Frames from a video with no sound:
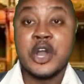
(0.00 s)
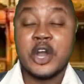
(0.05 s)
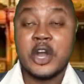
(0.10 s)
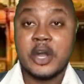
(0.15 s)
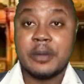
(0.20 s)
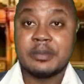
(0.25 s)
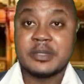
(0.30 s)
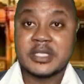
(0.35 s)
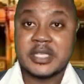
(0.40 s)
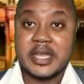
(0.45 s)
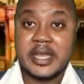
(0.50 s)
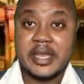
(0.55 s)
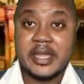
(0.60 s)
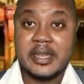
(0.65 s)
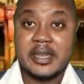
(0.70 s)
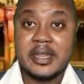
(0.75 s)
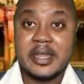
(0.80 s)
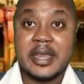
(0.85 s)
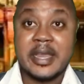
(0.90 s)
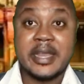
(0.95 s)

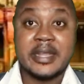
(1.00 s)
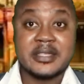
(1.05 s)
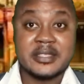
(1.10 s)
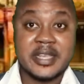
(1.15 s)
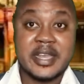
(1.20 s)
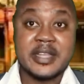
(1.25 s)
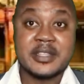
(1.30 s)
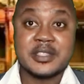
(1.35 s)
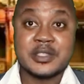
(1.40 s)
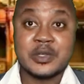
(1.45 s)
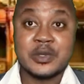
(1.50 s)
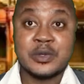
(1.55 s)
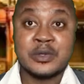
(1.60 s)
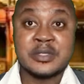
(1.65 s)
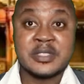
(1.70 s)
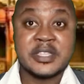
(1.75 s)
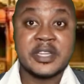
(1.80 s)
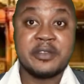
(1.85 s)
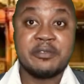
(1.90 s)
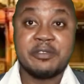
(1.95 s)
obtain a TESOL
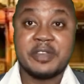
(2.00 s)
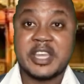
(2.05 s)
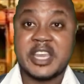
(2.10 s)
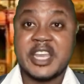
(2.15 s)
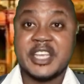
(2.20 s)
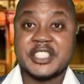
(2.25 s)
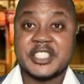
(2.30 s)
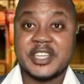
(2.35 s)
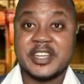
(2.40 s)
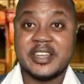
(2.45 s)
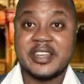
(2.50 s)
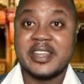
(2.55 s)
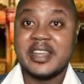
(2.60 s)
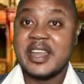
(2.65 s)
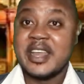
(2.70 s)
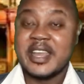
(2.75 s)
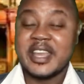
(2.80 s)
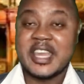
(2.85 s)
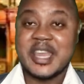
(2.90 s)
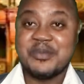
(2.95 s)
certification?
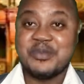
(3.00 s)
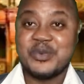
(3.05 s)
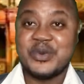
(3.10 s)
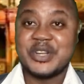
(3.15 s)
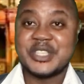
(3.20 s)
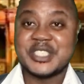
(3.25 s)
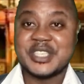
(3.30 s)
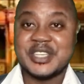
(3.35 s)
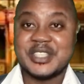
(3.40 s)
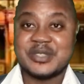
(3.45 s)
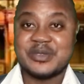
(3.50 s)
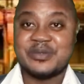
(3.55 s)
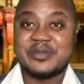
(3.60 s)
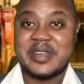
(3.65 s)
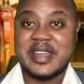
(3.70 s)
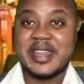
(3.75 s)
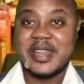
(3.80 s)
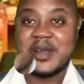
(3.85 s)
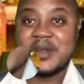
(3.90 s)
Keep watching to find